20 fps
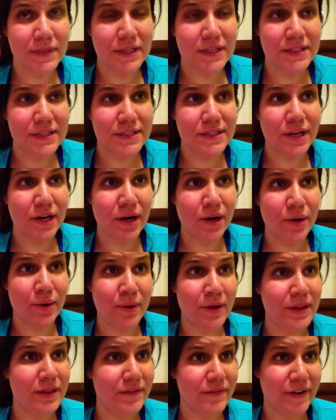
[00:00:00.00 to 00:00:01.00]

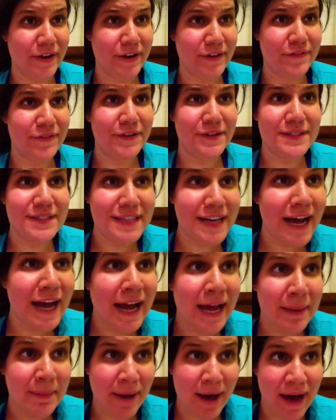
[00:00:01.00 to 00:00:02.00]
So the very first
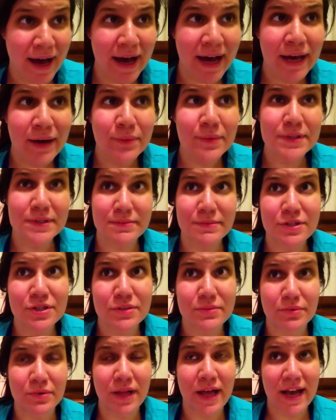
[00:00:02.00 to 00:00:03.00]
time I was
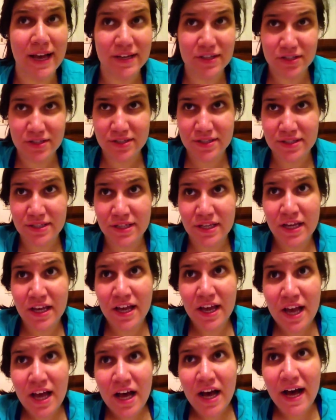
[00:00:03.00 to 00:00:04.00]
miserable. I
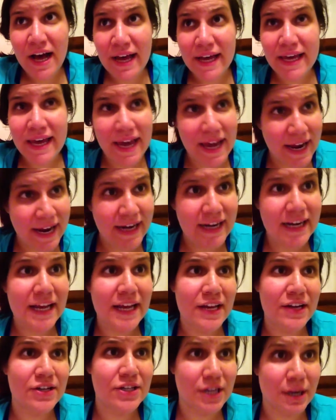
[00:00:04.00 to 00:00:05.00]

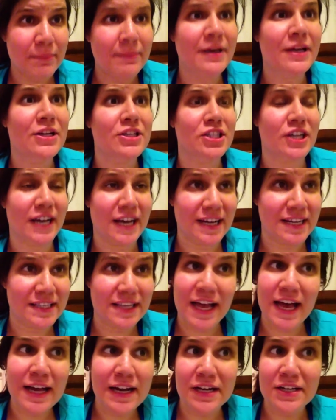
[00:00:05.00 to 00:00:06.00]
hated jumping jacks.
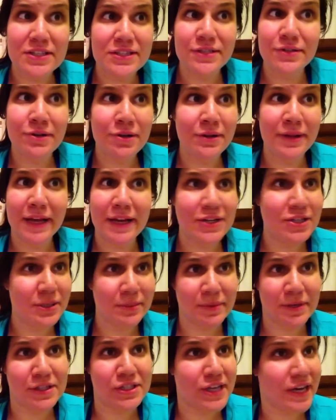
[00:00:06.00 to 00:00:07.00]
And I still don't like
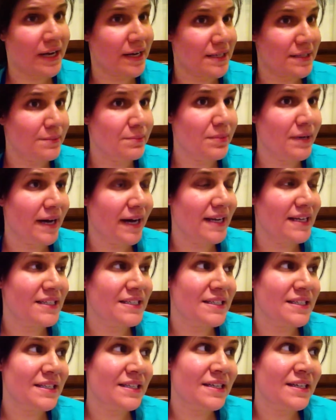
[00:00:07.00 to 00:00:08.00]
jumping jacks, but
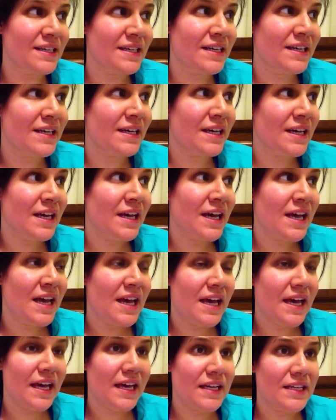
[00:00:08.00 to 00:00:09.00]

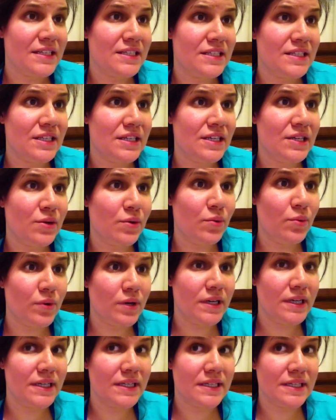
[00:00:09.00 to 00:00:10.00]
it
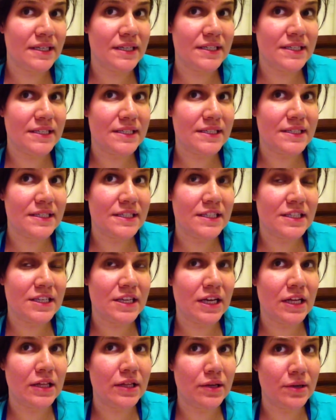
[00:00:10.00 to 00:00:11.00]
was
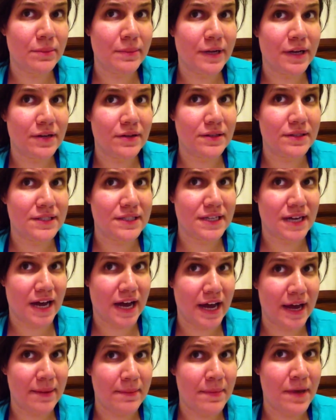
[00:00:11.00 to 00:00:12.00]
a little better this
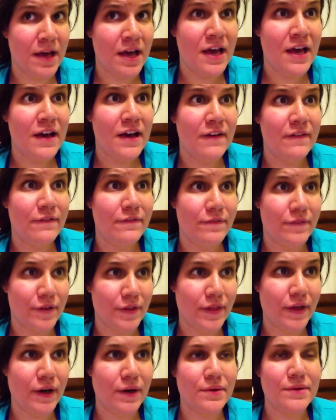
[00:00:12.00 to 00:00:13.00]
time for
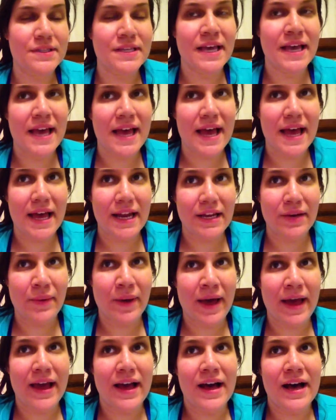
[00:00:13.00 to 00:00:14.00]
those.
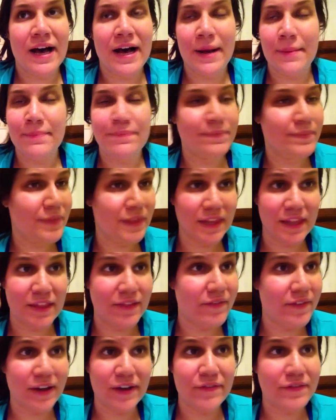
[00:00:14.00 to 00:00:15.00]
Anyway, the
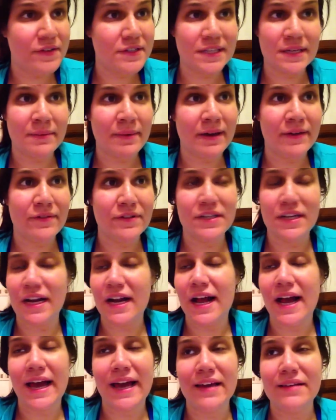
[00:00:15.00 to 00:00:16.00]
very first time I ever did it,
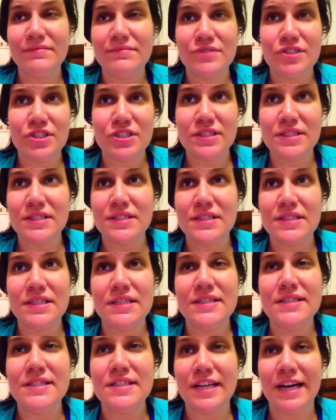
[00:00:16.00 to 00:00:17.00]
I just
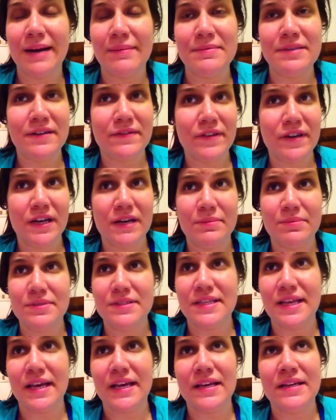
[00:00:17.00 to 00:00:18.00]
stopped every couple
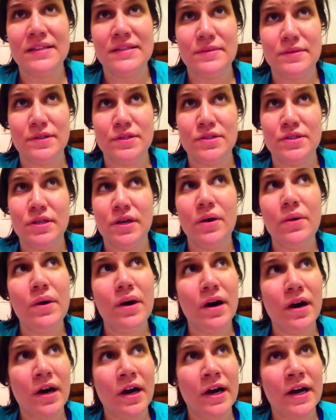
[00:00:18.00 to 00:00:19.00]
seconds. It was so
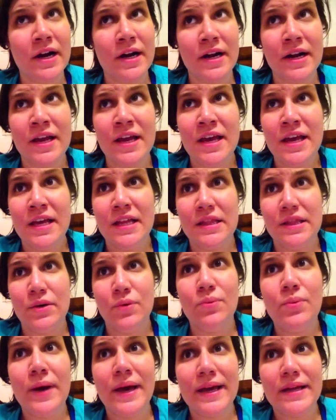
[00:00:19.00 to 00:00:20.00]
hard. The
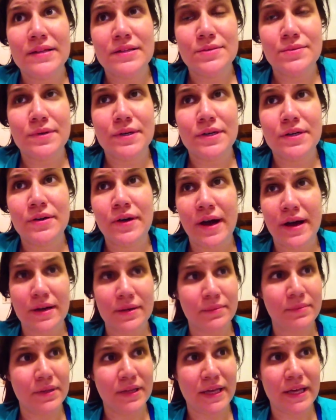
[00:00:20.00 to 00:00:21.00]
weights were
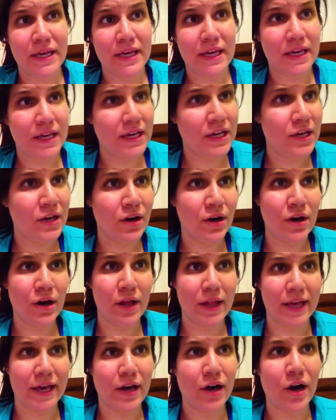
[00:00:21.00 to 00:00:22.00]
incredibly
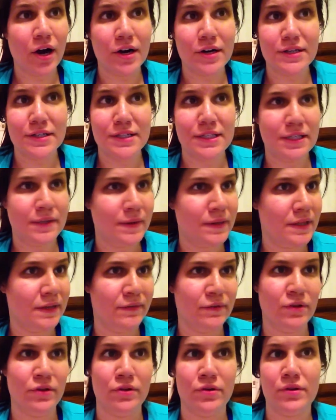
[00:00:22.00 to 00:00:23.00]
hard to deal with,
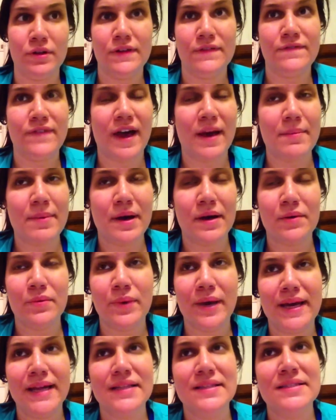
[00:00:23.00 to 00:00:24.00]
even though they're only 5-pound
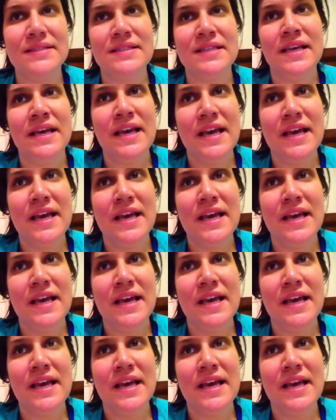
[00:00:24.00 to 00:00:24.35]
weights.